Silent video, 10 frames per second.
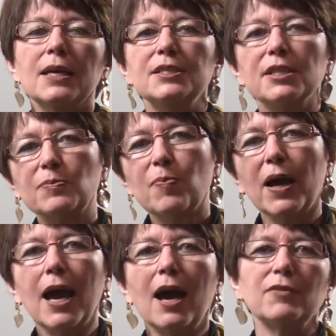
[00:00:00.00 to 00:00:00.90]
Just
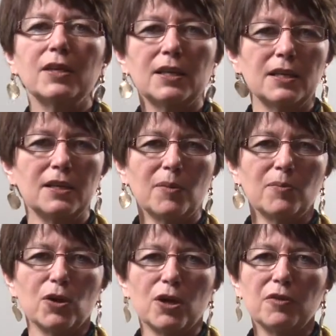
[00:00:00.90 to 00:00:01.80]
by having it a
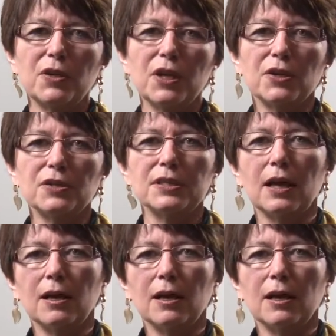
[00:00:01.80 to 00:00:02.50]
number of years,